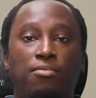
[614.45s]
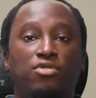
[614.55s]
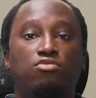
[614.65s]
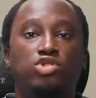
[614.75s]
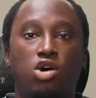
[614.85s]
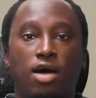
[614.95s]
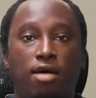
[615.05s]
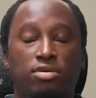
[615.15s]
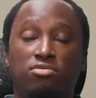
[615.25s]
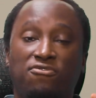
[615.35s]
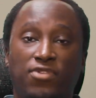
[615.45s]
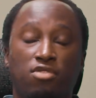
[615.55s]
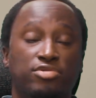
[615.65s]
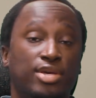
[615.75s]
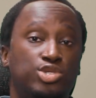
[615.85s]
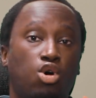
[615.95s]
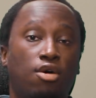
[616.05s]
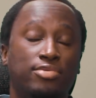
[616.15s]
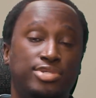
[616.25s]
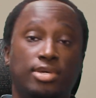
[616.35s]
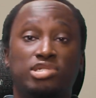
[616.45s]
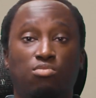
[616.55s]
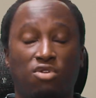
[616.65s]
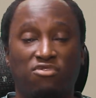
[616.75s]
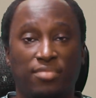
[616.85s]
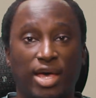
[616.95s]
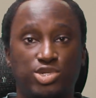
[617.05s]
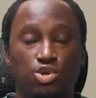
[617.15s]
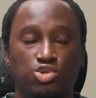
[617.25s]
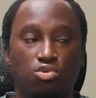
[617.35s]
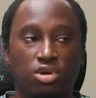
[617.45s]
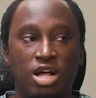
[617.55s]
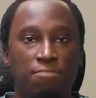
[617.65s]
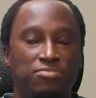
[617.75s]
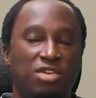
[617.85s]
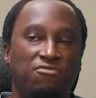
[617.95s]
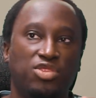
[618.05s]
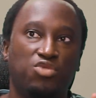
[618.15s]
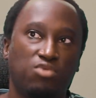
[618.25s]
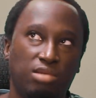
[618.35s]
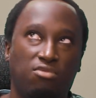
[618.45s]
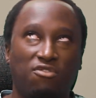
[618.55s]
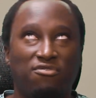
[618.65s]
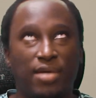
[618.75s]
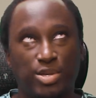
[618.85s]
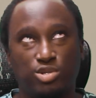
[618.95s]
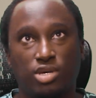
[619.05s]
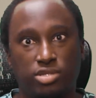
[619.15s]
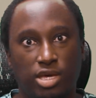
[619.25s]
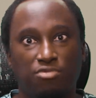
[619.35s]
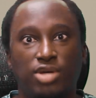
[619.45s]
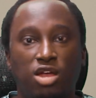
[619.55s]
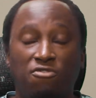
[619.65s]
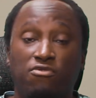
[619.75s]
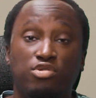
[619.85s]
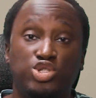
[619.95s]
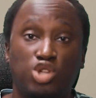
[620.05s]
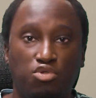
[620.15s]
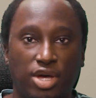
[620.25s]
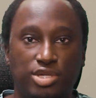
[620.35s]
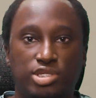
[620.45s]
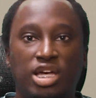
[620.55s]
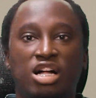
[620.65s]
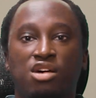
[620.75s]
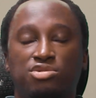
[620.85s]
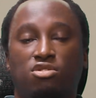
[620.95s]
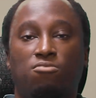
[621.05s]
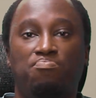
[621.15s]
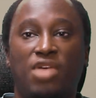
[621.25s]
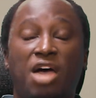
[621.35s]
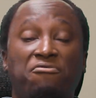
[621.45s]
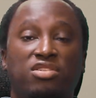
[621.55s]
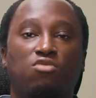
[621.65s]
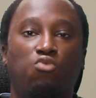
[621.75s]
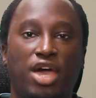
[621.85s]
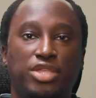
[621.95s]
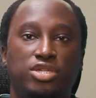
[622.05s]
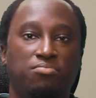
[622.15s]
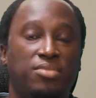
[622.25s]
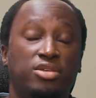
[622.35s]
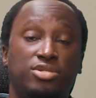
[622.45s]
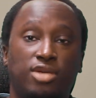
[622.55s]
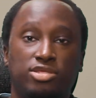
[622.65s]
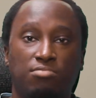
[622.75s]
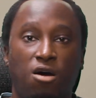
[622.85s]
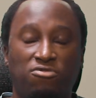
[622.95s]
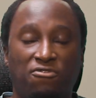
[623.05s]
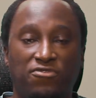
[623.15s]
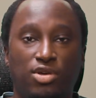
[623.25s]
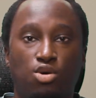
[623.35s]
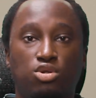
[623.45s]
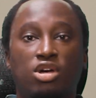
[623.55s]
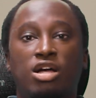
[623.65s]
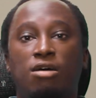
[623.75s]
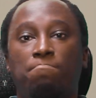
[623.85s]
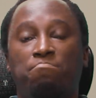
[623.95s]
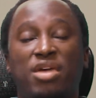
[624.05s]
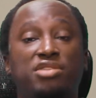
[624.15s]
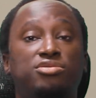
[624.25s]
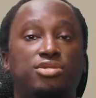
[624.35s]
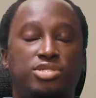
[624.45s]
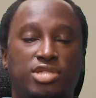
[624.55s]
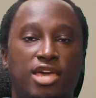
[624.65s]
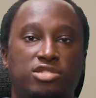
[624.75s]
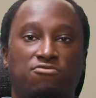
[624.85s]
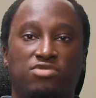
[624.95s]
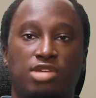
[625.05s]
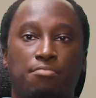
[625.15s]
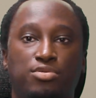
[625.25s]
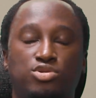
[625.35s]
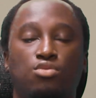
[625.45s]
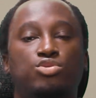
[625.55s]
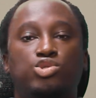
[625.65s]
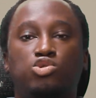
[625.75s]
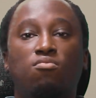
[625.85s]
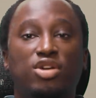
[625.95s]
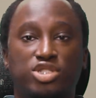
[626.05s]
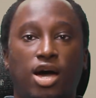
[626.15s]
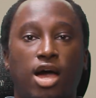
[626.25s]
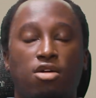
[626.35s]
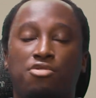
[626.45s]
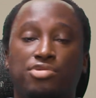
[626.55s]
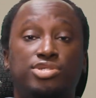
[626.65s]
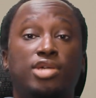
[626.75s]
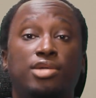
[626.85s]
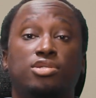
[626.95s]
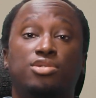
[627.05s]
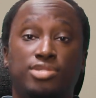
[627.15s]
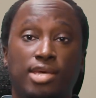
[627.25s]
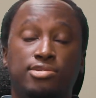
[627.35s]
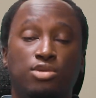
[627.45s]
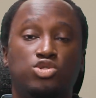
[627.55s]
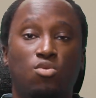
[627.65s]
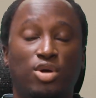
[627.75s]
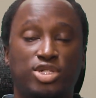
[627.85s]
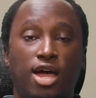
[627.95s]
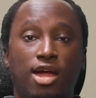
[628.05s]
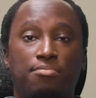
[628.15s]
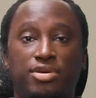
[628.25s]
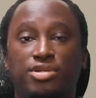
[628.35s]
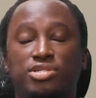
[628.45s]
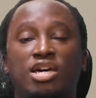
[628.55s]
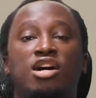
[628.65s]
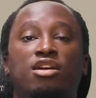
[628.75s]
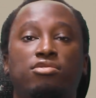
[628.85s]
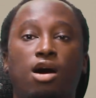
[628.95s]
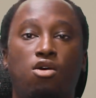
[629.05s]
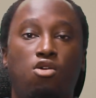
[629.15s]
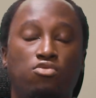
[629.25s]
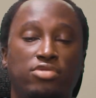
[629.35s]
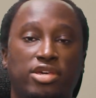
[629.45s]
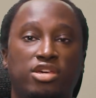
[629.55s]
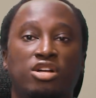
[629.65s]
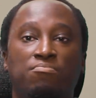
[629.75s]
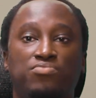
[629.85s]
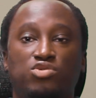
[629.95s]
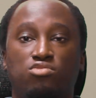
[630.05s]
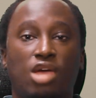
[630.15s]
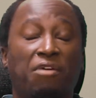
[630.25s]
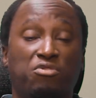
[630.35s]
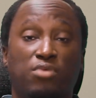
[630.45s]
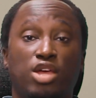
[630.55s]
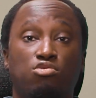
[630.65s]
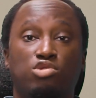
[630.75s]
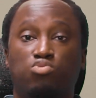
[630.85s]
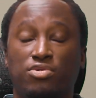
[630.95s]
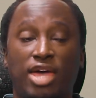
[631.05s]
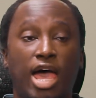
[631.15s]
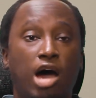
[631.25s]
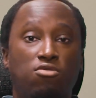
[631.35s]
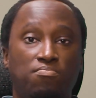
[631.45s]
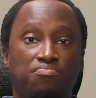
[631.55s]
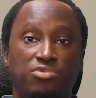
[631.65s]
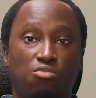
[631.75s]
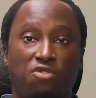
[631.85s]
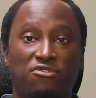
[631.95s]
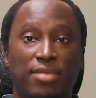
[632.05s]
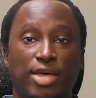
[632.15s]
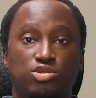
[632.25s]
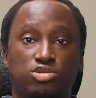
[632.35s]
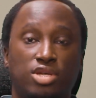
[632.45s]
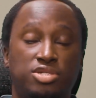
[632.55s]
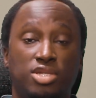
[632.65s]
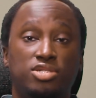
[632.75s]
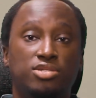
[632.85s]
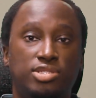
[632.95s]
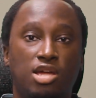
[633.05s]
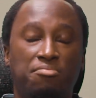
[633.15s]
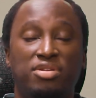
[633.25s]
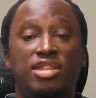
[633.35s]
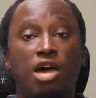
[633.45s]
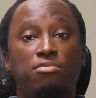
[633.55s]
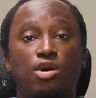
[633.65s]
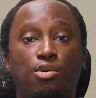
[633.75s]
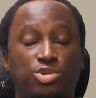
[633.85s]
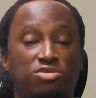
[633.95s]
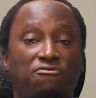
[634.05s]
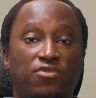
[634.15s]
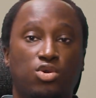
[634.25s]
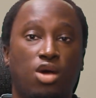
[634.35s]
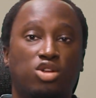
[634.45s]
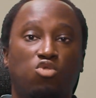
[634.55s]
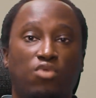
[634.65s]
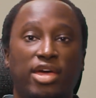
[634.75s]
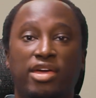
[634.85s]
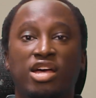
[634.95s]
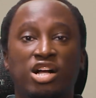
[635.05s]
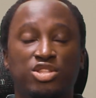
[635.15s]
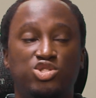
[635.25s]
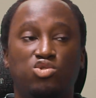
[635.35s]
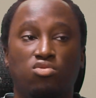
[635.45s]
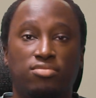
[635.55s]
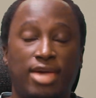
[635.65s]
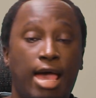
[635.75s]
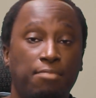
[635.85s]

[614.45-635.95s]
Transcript: We don't know how he would fare against all 6 Morphin Masters, or even 3 Morphin Masters like the end of Dino Fury showed us. So having a way to immediately take them off the field makes the stakes of this episode so much higher, the stakes of the season so much higher, because not only do we have the Rangers without the Morphin Master's assistance there, but now we also have to figure out a way to